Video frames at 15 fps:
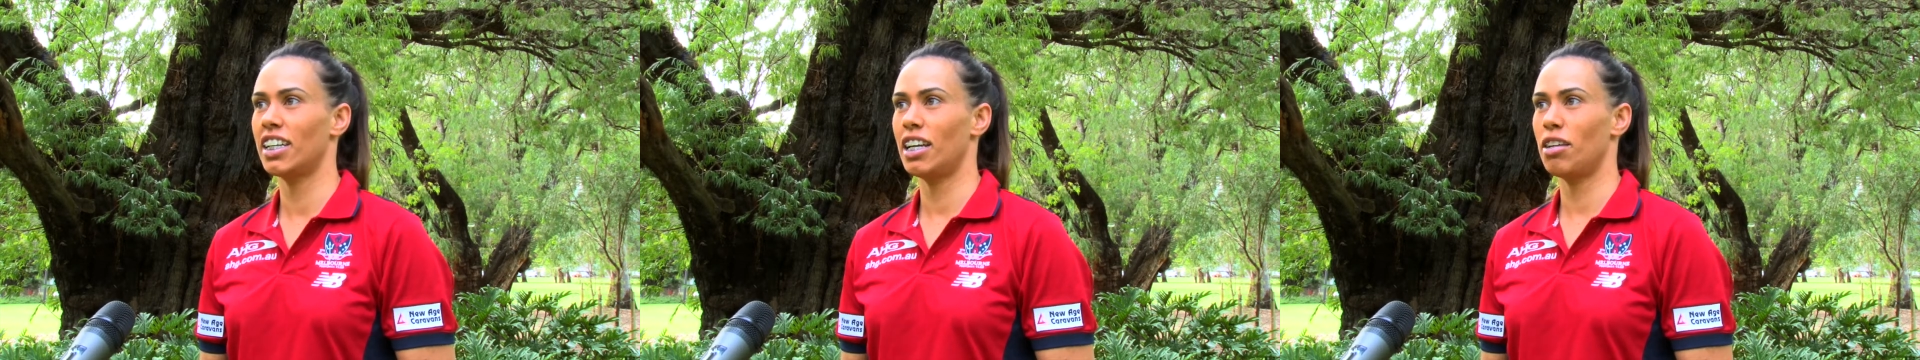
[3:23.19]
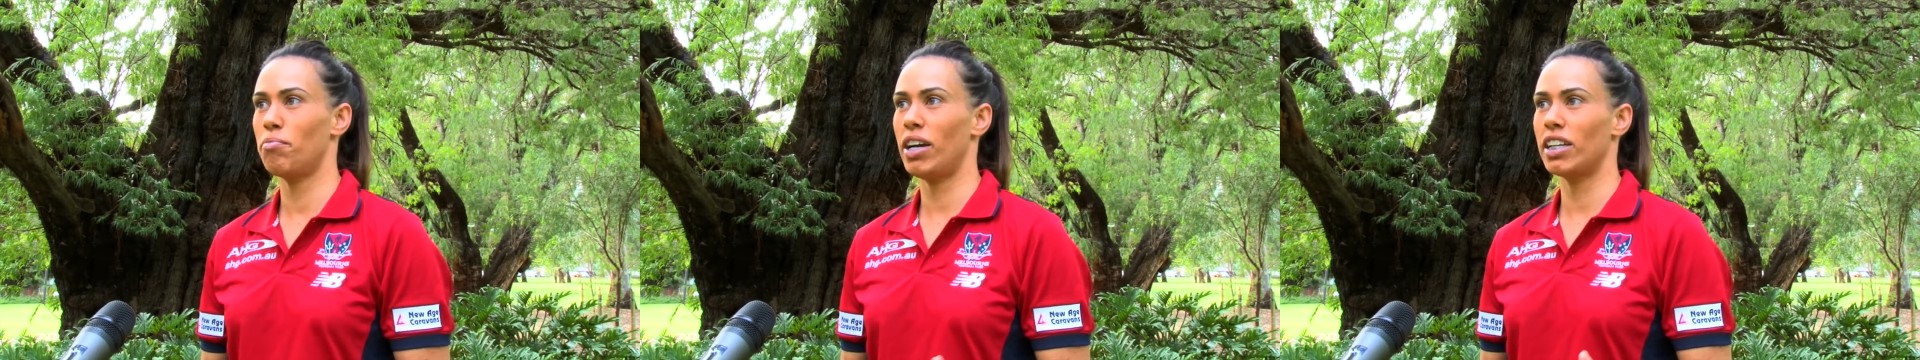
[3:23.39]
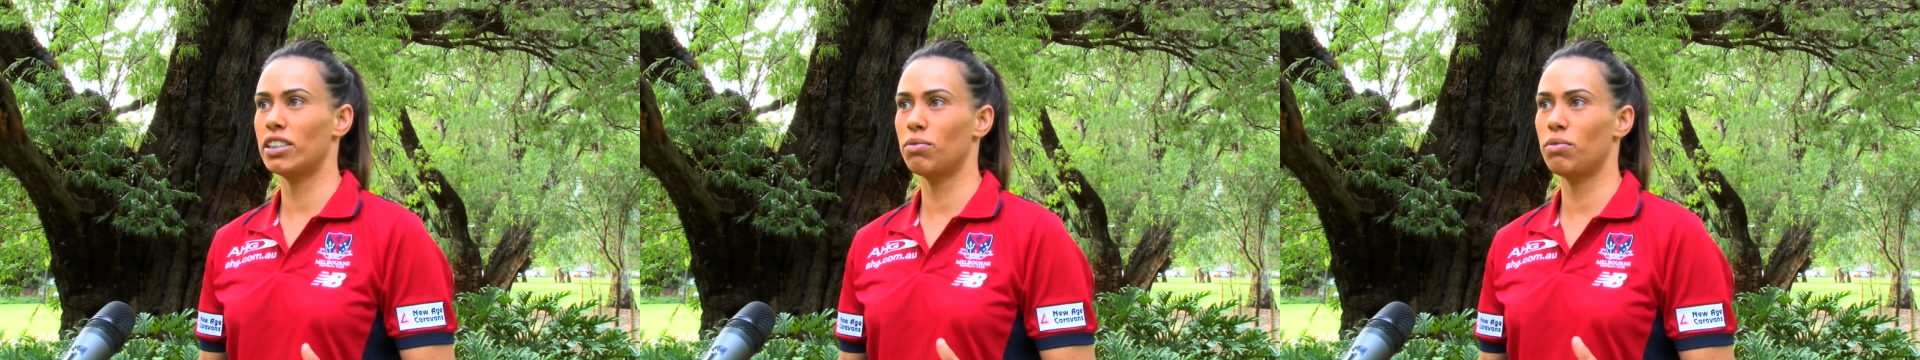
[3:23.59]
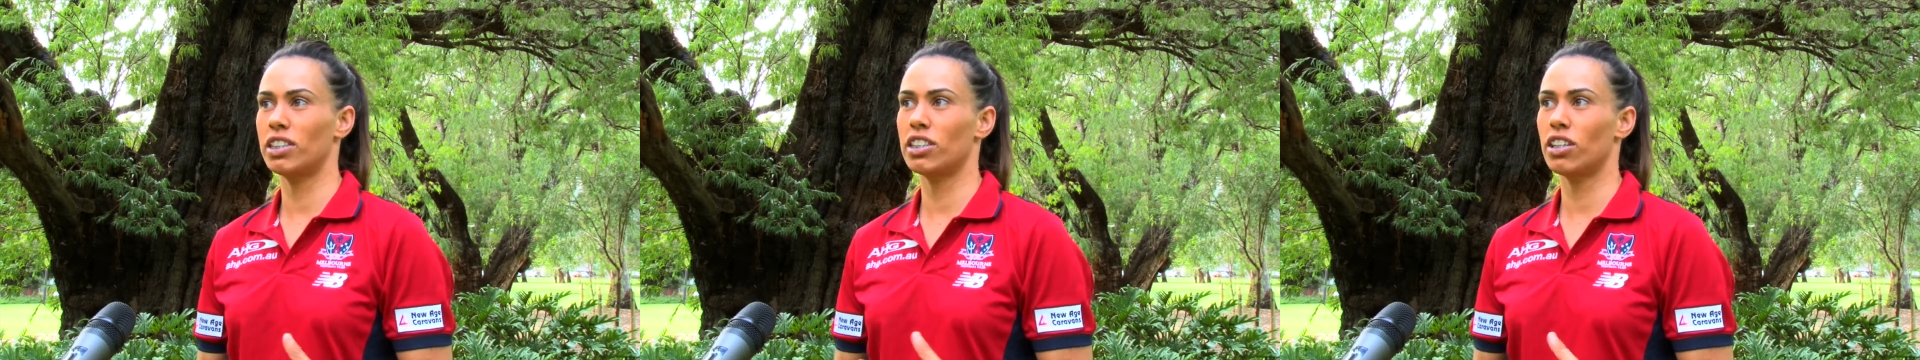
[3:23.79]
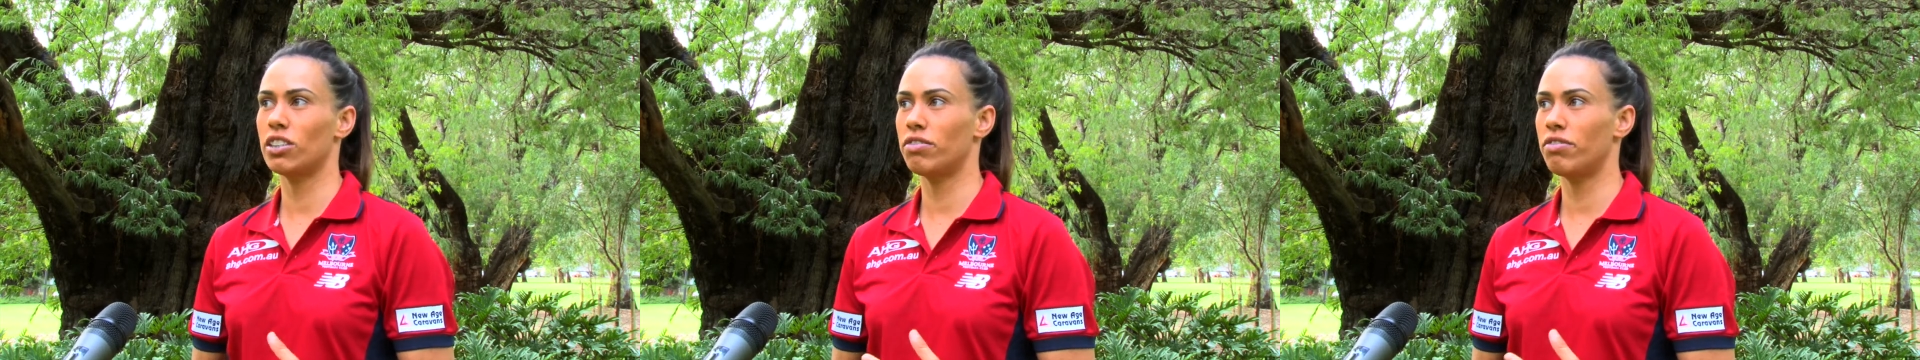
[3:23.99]
and back to
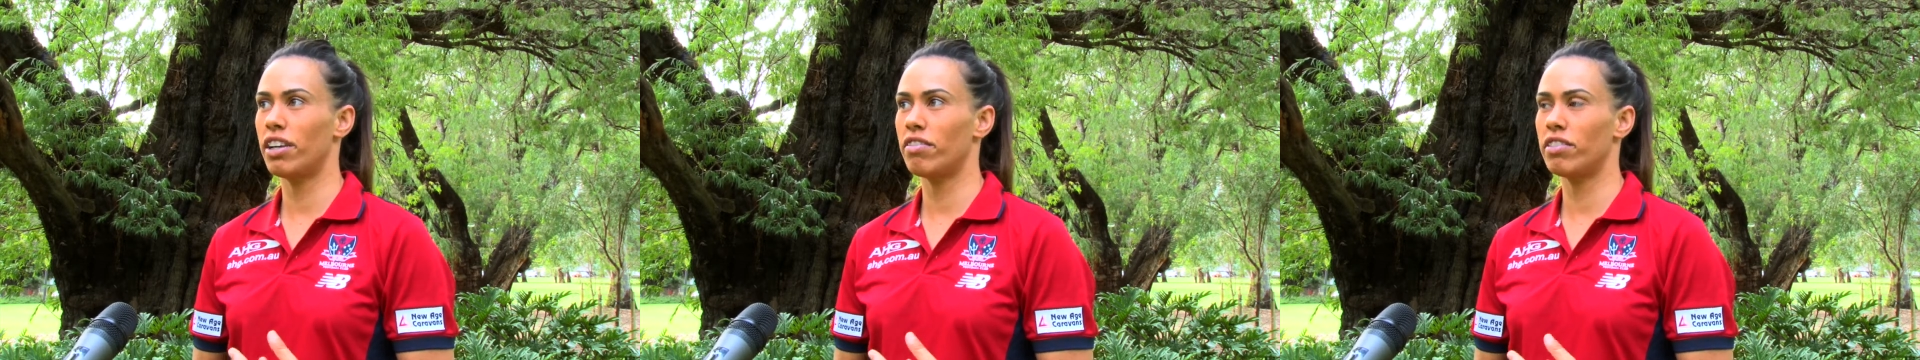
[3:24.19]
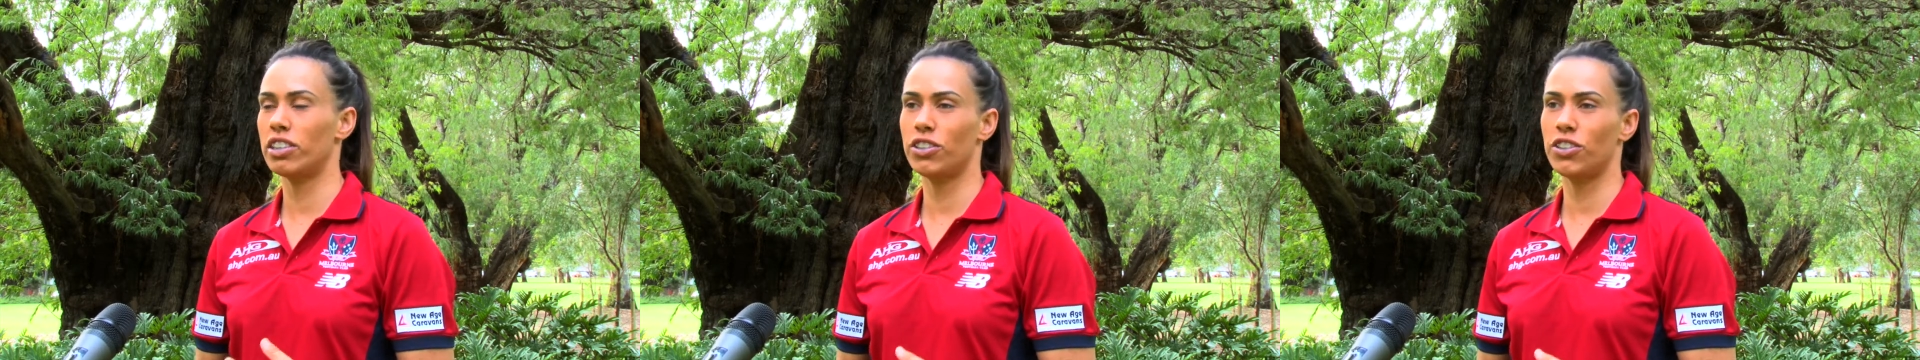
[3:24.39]
West Coast Fever in